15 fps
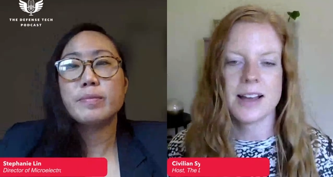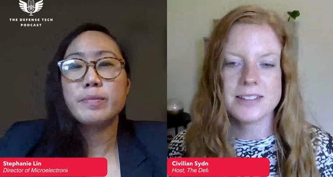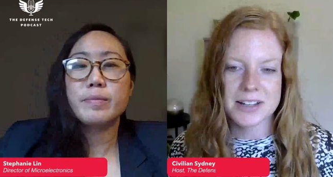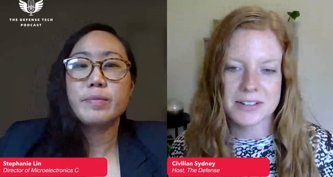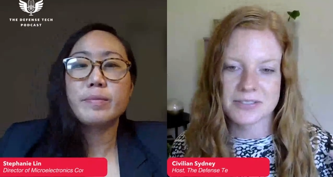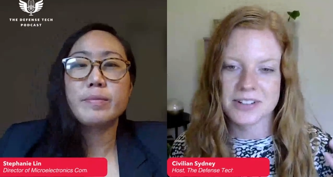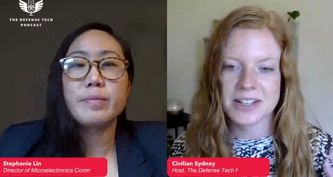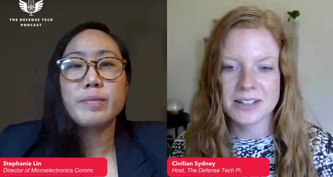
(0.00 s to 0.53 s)
Speaker 1: Hi,
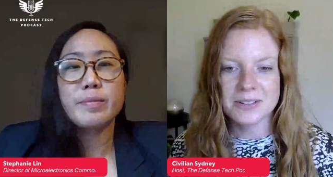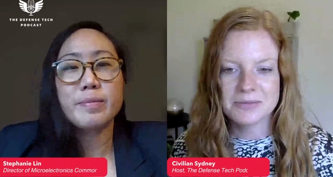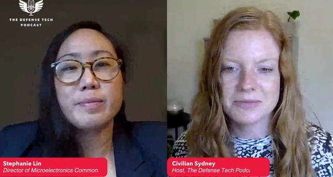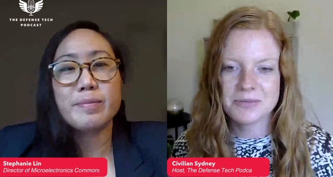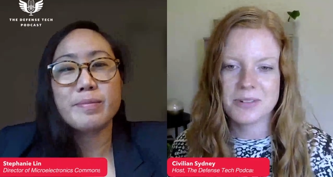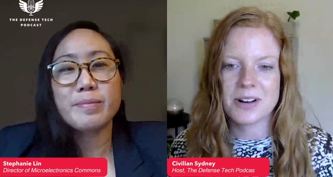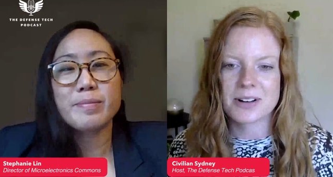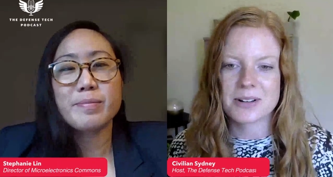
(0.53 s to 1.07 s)

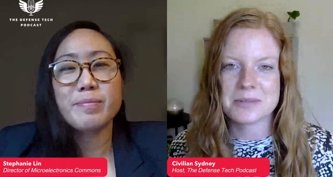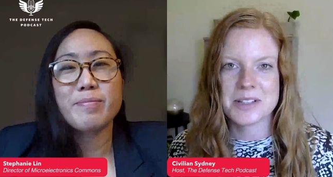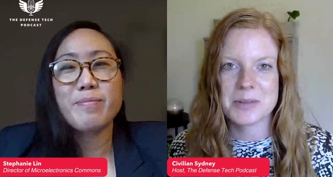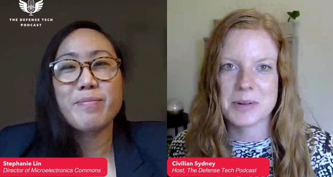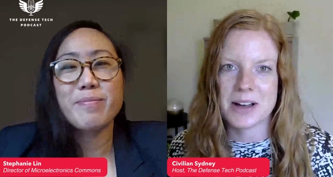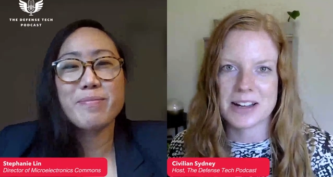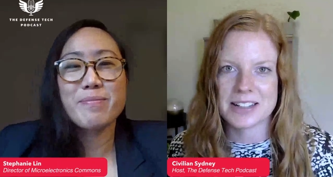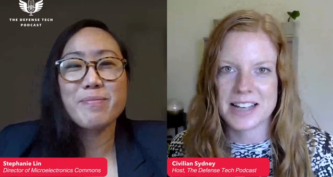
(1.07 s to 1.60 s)
Stephanie. Welcome
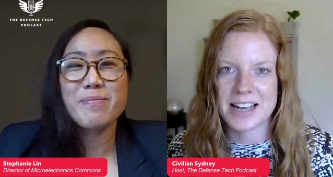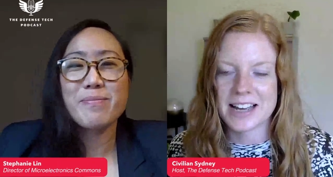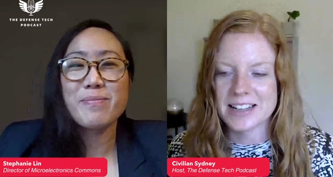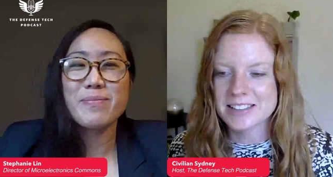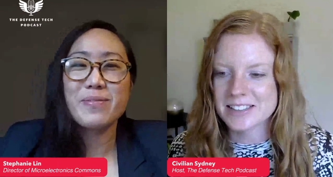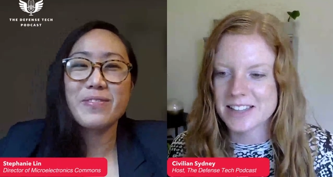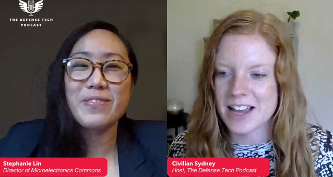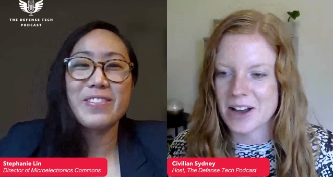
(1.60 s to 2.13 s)
to the
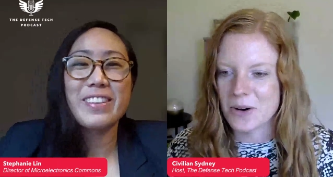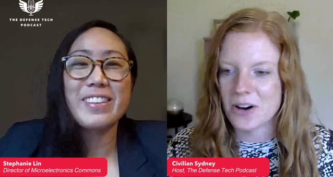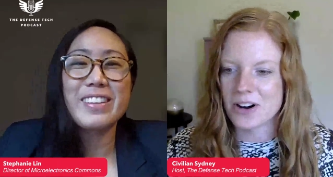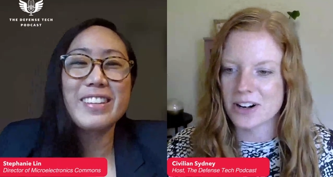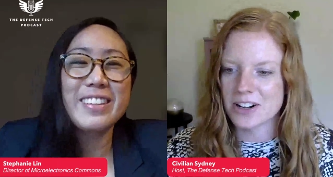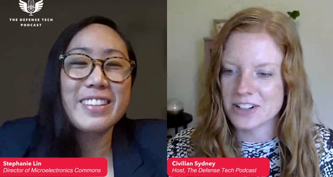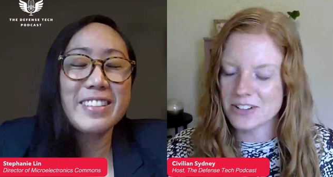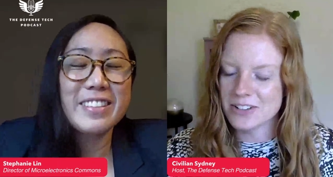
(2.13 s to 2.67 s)
podcast.
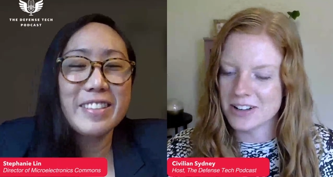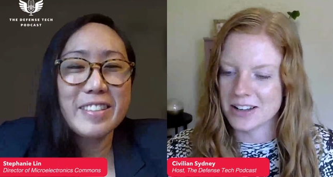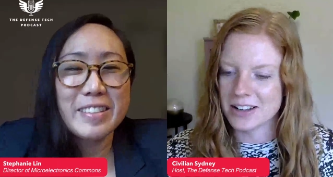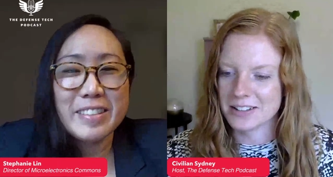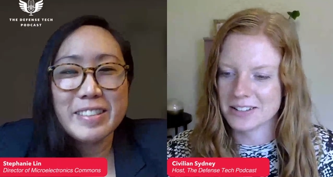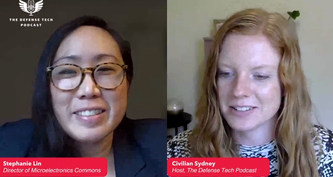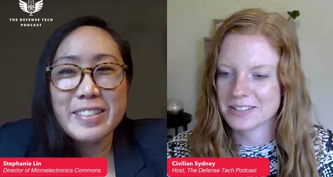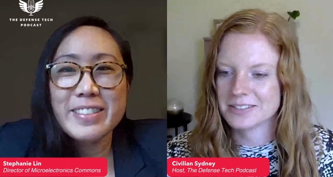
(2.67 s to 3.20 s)
How are you
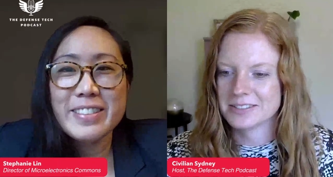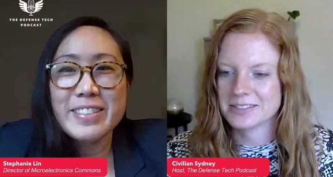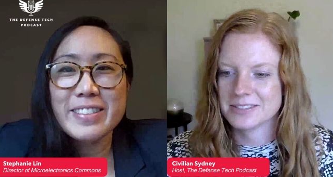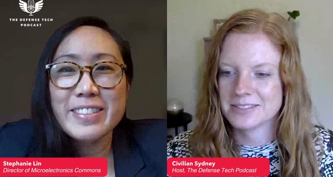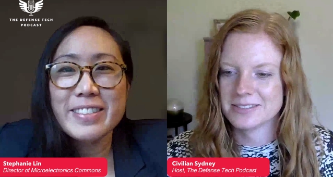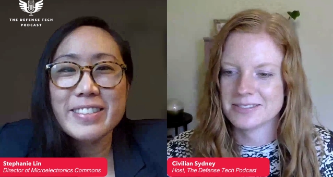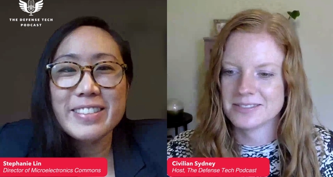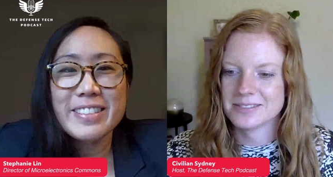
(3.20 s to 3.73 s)
doing?
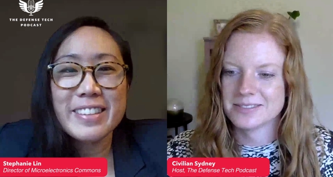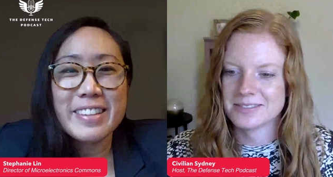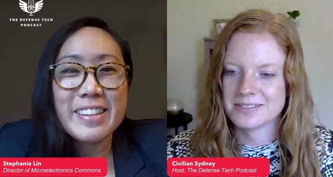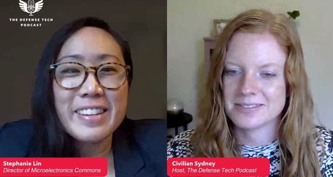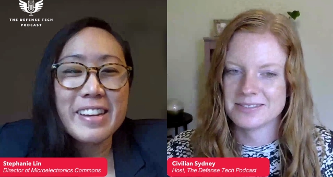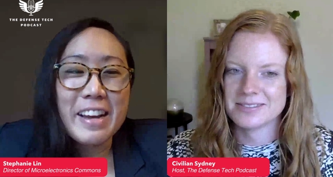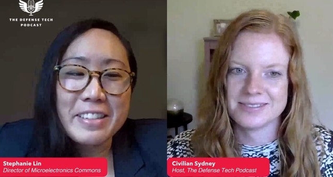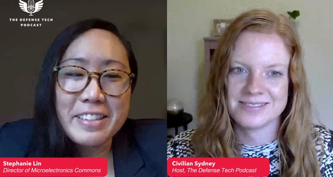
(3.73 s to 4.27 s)

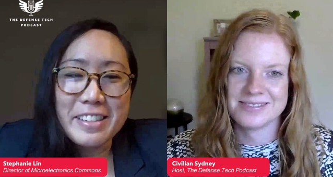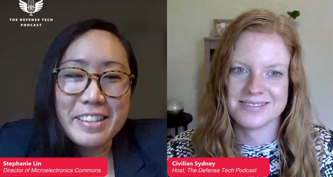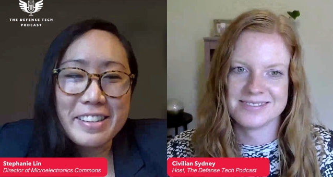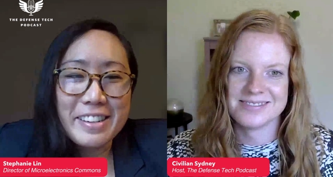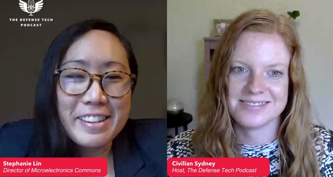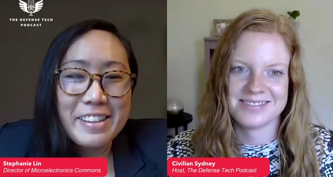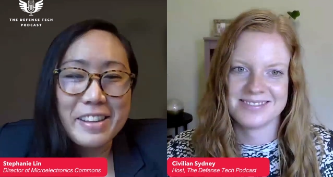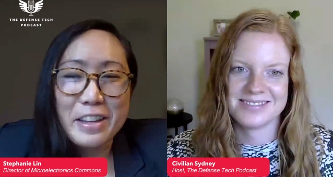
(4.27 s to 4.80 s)
Speaker 2: Hi,
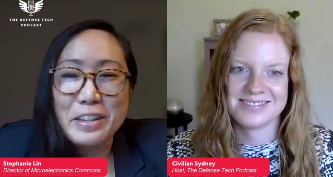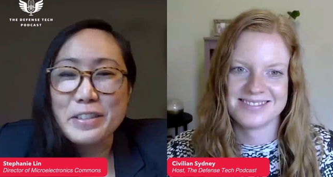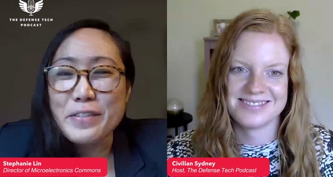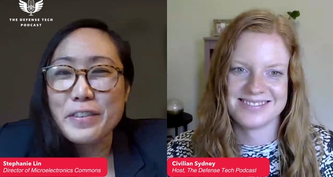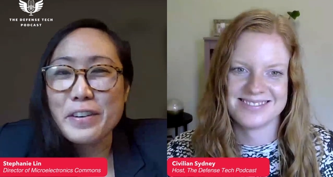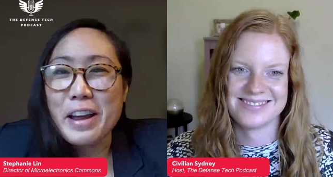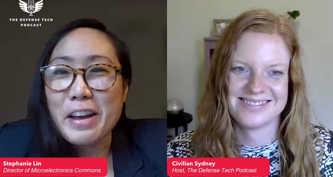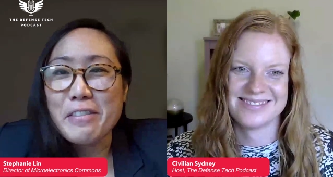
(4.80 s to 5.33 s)
Sydney.
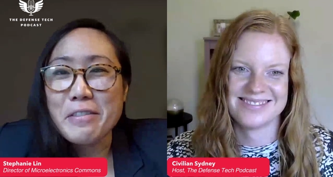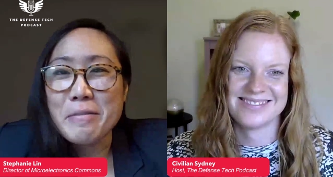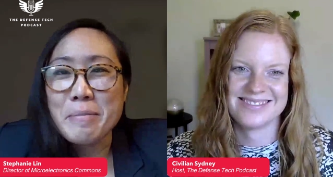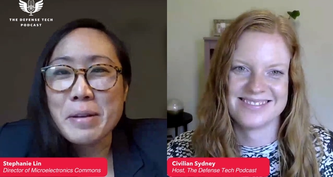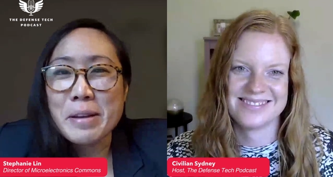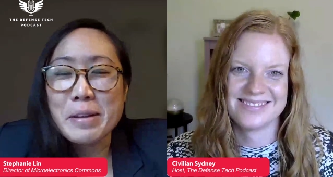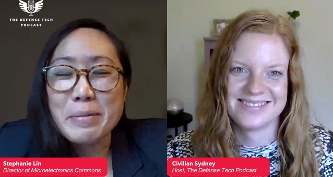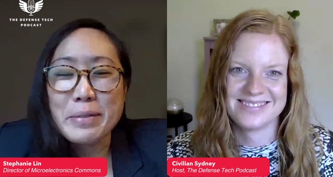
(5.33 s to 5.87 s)
Thanks for
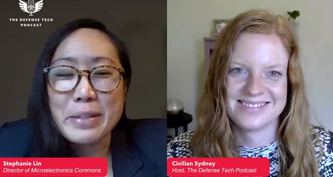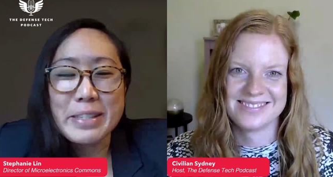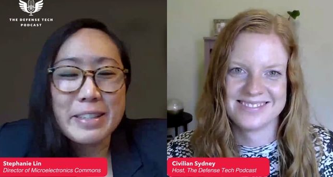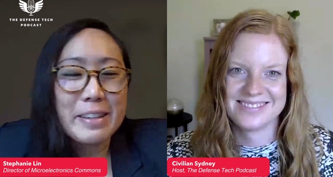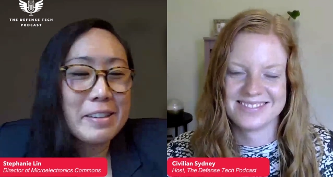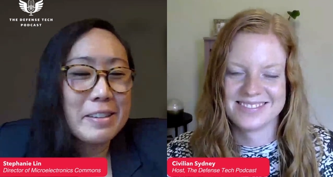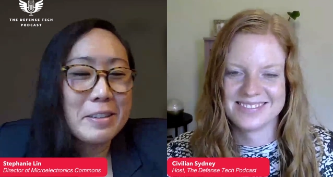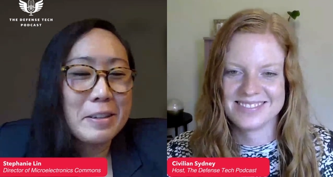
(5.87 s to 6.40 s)
having me. I'm
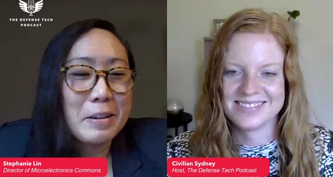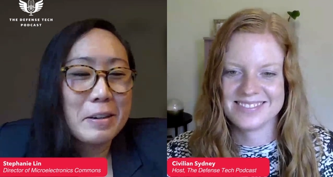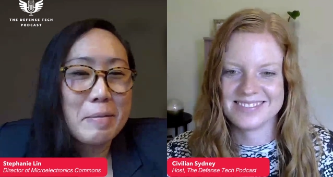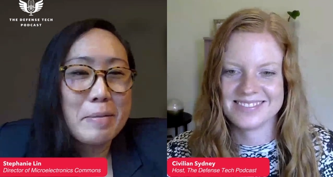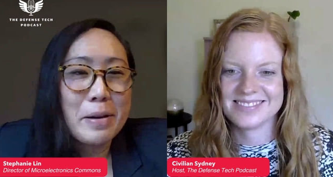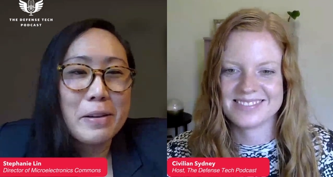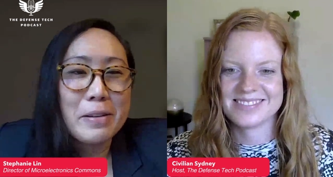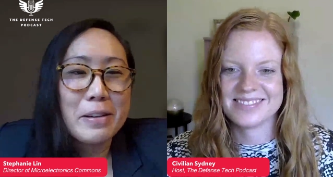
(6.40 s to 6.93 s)
excited to talk
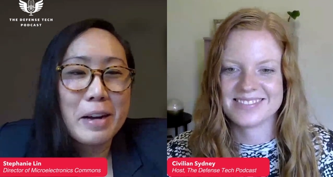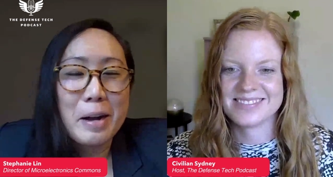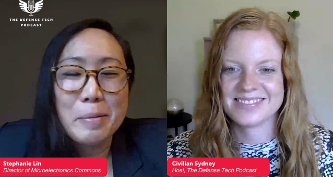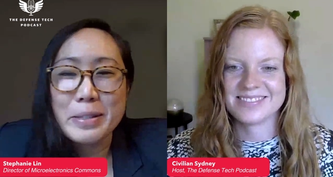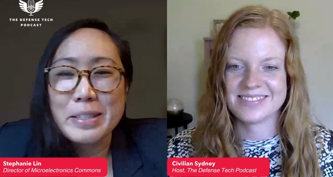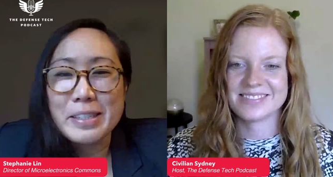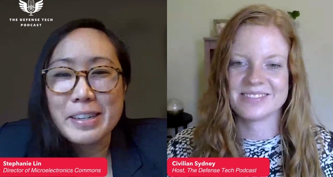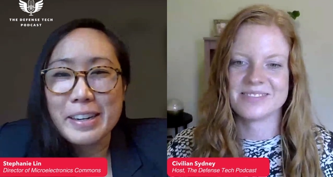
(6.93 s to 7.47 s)
about
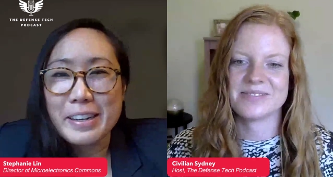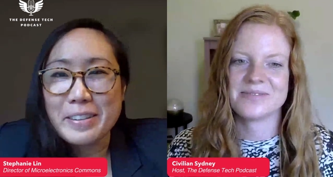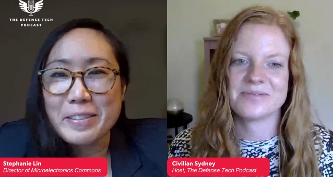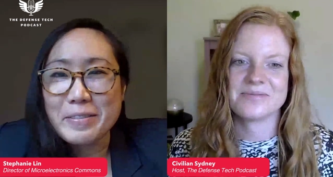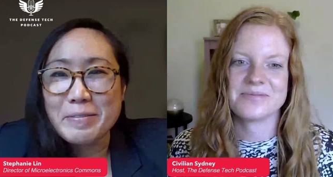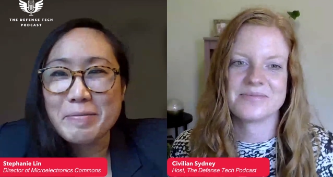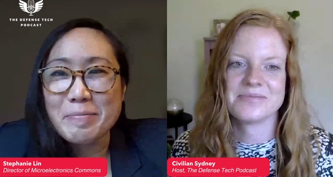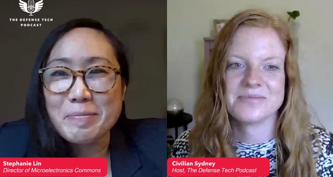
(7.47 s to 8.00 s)
Commons
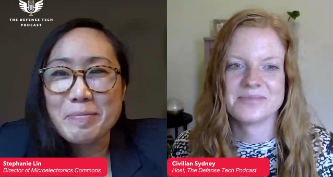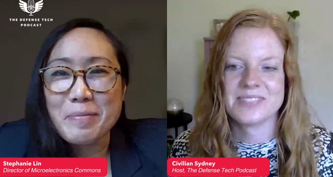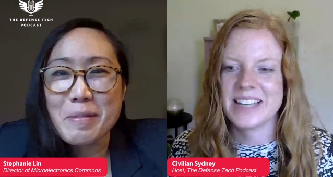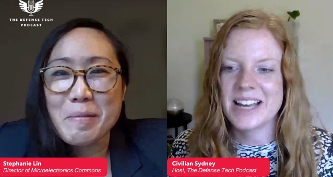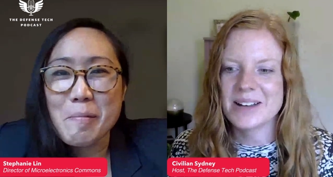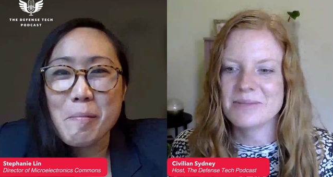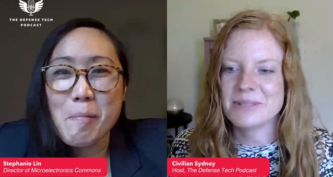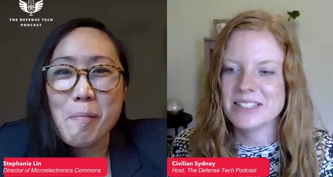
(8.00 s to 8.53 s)
today.
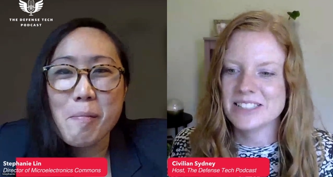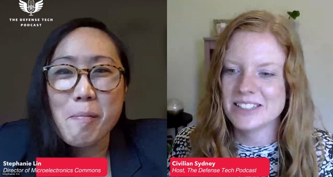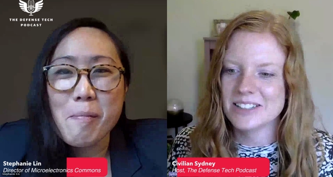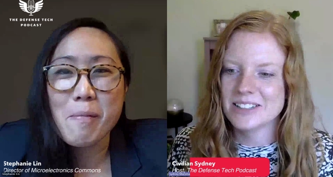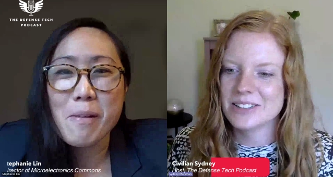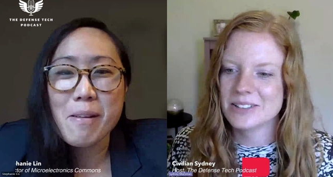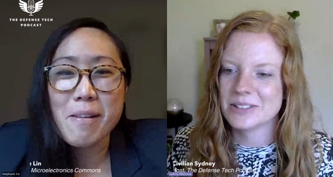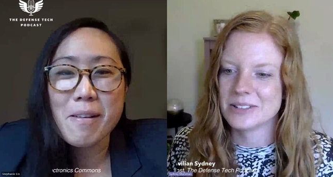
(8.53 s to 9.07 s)
Speaker 1: Yeah, me
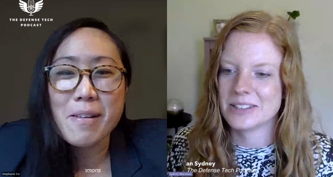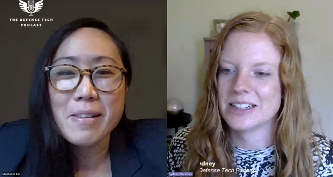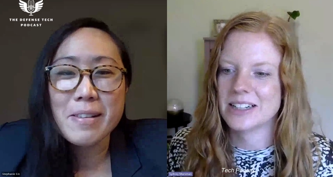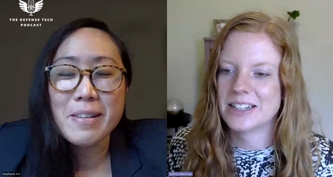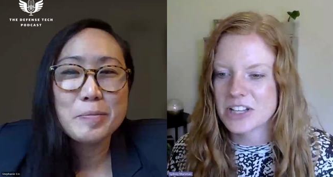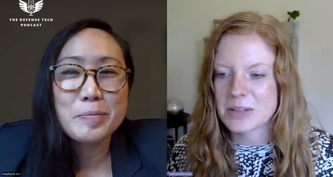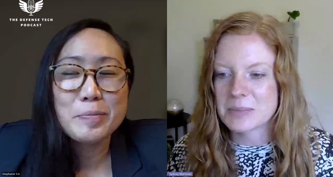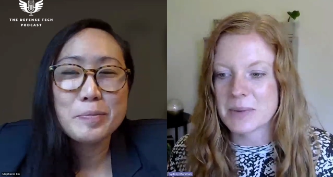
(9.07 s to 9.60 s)
too.
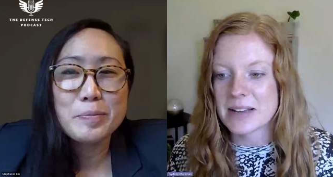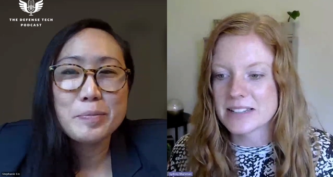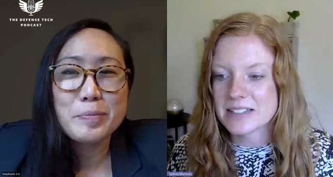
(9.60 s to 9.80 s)
Much like